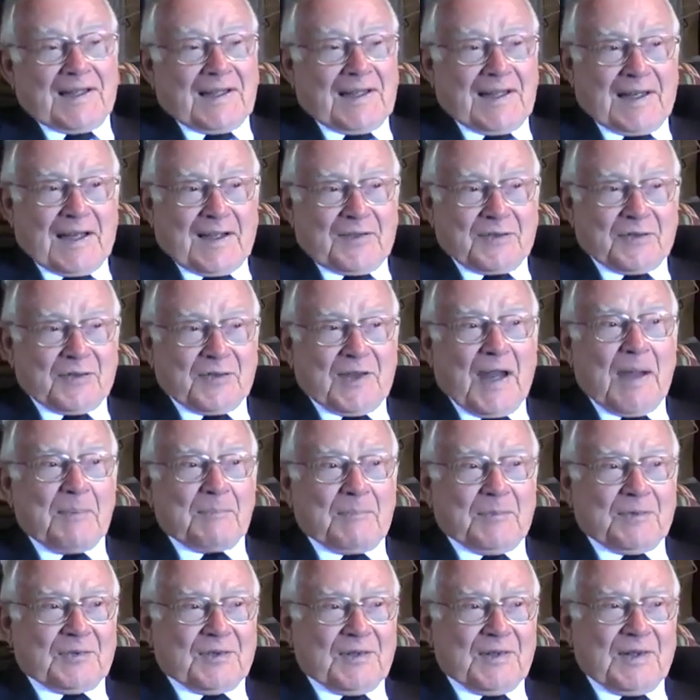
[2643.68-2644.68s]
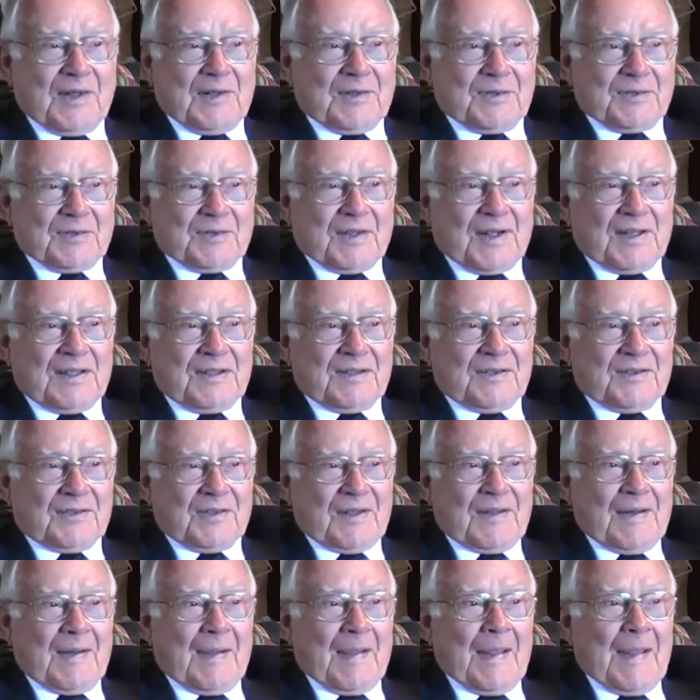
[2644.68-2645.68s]
collect stamps in those days
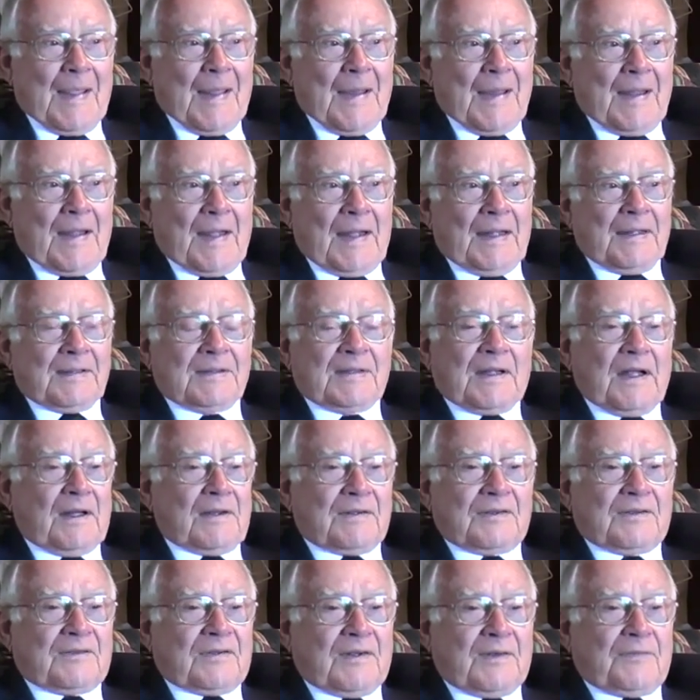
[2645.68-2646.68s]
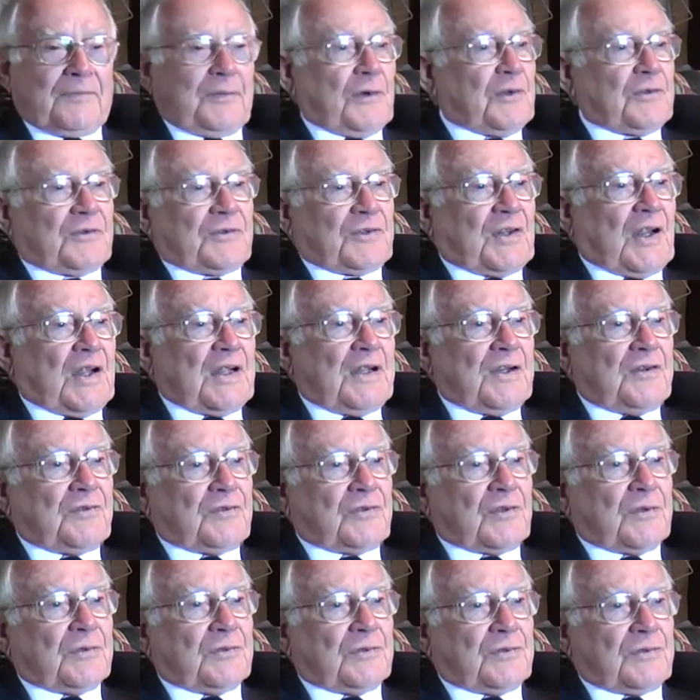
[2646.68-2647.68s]
and get first day
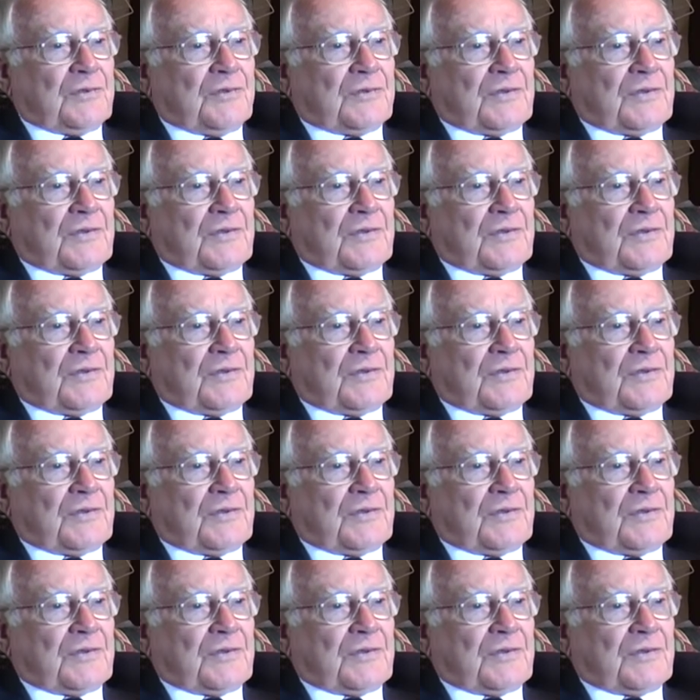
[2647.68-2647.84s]
issues, you